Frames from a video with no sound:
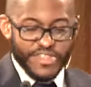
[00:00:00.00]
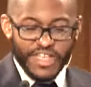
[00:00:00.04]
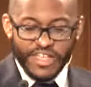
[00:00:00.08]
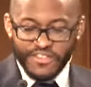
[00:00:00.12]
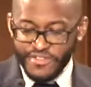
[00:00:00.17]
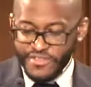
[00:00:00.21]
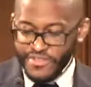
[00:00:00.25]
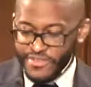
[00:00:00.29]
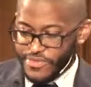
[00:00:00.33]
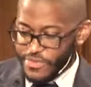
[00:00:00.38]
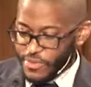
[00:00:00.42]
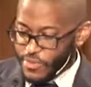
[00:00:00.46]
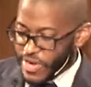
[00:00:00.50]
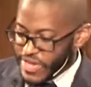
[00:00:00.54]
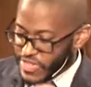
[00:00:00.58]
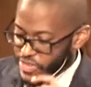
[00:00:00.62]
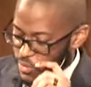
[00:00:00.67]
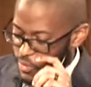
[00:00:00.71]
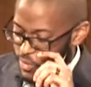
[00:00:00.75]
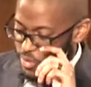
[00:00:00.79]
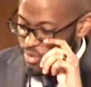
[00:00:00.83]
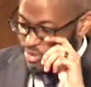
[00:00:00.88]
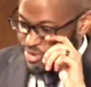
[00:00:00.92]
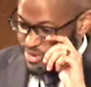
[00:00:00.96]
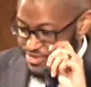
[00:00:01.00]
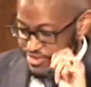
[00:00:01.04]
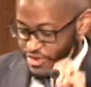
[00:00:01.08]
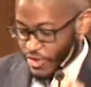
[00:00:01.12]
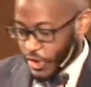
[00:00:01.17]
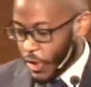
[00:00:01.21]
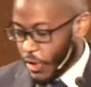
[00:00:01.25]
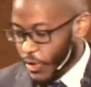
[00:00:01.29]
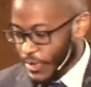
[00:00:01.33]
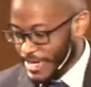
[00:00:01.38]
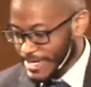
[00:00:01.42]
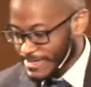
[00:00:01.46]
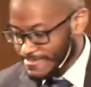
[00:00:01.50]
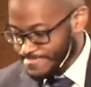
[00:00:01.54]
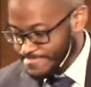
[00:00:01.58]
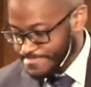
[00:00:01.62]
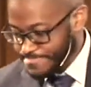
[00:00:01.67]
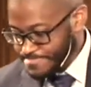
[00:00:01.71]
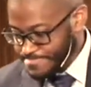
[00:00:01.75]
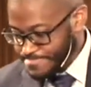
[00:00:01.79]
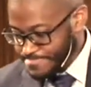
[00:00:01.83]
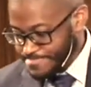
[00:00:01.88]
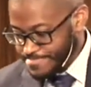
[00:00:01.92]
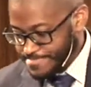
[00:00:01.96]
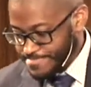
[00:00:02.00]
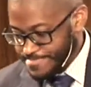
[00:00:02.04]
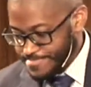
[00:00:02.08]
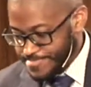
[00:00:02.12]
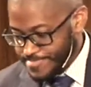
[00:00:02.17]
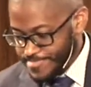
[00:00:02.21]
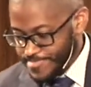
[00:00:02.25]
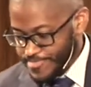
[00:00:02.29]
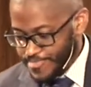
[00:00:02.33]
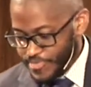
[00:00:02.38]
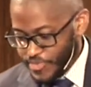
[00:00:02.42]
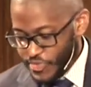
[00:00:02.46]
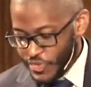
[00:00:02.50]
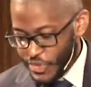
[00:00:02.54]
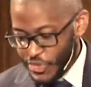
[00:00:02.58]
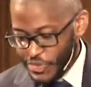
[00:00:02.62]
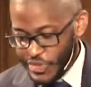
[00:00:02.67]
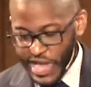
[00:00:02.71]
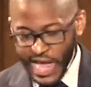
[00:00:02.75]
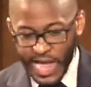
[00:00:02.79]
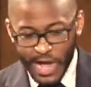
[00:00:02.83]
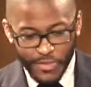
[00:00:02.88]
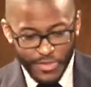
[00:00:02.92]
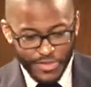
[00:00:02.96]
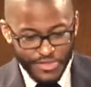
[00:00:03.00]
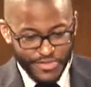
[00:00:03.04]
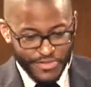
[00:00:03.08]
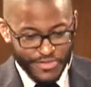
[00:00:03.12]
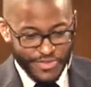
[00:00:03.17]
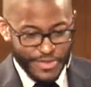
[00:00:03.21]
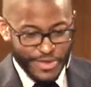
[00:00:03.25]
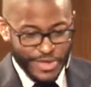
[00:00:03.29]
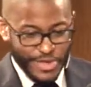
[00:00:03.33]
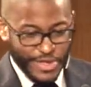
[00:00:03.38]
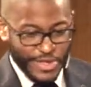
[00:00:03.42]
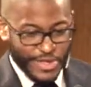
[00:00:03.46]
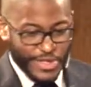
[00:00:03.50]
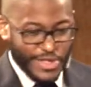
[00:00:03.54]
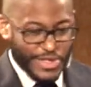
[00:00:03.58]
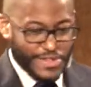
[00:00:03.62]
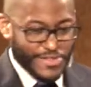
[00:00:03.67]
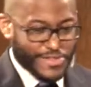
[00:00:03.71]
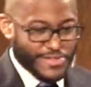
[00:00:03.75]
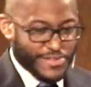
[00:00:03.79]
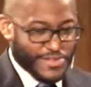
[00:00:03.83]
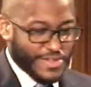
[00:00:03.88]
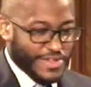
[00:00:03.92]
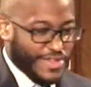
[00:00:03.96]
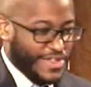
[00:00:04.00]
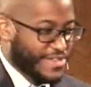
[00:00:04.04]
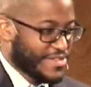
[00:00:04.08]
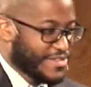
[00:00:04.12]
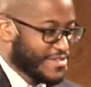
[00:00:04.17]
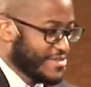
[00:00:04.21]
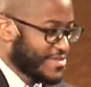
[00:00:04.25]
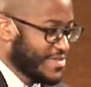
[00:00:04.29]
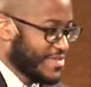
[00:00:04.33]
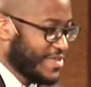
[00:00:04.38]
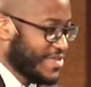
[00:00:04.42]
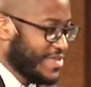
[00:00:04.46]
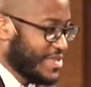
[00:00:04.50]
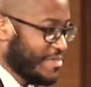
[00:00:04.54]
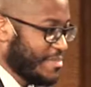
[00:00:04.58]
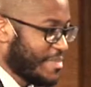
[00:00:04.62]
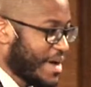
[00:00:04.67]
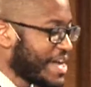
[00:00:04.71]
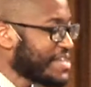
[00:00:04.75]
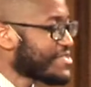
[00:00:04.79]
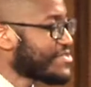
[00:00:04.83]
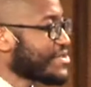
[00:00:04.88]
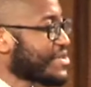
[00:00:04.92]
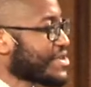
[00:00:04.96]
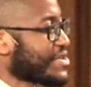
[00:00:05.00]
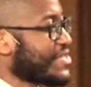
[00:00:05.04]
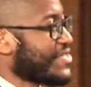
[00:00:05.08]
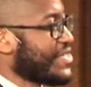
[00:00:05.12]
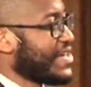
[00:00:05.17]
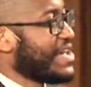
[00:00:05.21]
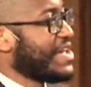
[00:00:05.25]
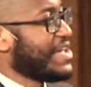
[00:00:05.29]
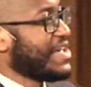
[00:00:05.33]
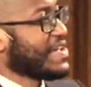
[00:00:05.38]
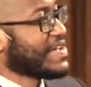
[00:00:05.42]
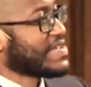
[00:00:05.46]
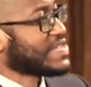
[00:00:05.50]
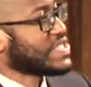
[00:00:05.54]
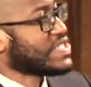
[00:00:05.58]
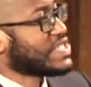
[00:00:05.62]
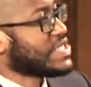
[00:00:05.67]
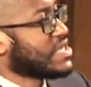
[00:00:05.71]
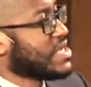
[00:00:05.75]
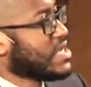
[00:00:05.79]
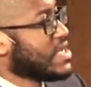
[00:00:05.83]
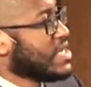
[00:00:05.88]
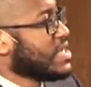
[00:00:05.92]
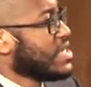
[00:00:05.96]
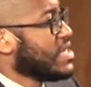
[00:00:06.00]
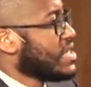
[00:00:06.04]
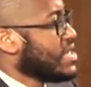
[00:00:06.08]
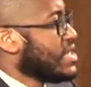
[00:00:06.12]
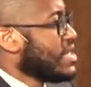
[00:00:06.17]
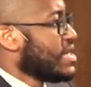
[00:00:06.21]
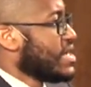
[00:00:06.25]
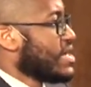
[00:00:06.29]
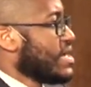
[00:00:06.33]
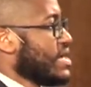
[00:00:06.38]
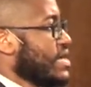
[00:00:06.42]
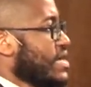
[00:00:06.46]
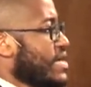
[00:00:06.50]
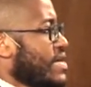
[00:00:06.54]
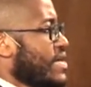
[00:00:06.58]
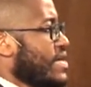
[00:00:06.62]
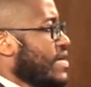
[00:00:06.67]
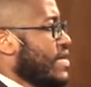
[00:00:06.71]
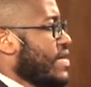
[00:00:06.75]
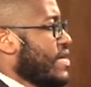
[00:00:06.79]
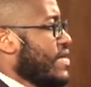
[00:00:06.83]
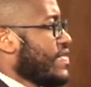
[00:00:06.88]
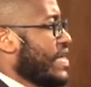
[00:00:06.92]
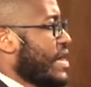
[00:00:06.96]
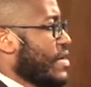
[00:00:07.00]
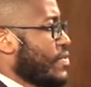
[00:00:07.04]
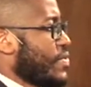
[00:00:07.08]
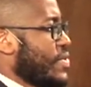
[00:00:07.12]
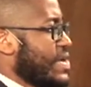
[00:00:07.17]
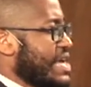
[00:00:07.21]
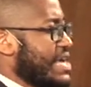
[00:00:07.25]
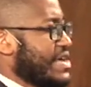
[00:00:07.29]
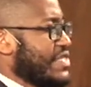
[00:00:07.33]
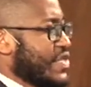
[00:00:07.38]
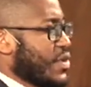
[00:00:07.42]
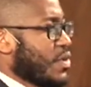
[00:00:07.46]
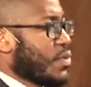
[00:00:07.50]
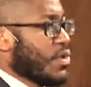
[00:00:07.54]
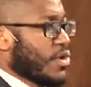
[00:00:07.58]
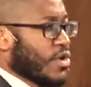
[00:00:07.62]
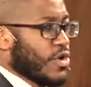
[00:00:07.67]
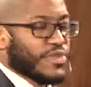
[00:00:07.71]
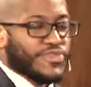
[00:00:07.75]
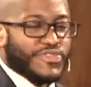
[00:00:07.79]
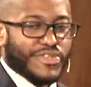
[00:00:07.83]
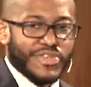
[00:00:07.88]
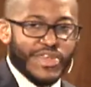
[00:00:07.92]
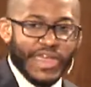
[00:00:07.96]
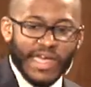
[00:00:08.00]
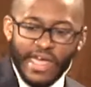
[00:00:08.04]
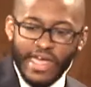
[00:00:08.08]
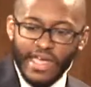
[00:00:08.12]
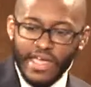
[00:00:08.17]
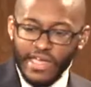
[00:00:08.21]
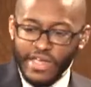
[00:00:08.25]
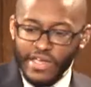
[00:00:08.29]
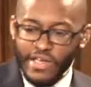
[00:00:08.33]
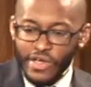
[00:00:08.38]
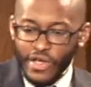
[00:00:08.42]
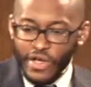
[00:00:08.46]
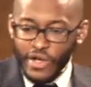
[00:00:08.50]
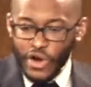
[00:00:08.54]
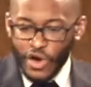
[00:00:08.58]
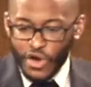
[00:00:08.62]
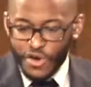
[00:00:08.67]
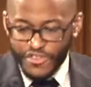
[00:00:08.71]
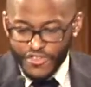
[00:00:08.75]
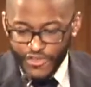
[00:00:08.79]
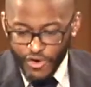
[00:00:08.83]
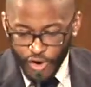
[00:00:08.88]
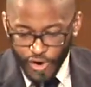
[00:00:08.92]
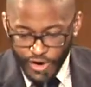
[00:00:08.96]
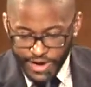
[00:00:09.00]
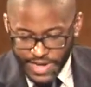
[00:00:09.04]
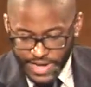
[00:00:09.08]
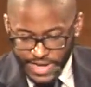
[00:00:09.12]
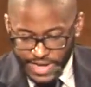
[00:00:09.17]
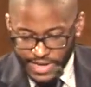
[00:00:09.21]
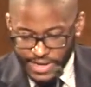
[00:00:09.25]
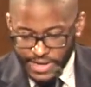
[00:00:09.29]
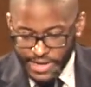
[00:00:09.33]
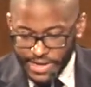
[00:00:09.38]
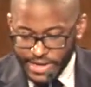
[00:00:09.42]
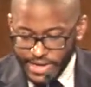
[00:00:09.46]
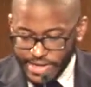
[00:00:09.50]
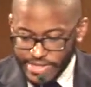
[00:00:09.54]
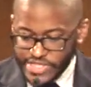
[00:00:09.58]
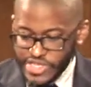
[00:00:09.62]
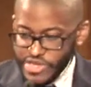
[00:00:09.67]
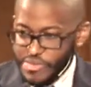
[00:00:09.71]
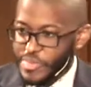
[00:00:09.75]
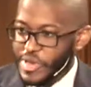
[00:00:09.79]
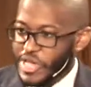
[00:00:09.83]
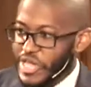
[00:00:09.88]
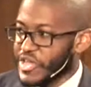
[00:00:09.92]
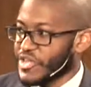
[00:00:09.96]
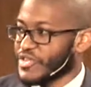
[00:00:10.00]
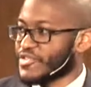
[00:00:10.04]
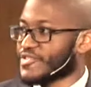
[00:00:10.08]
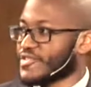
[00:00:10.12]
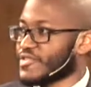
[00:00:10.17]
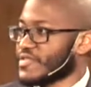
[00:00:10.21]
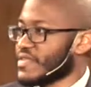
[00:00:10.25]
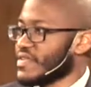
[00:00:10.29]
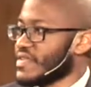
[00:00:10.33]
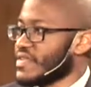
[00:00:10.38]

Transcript: that's the way the world is going. Now it's the basic things that we in the world today are starting to miss.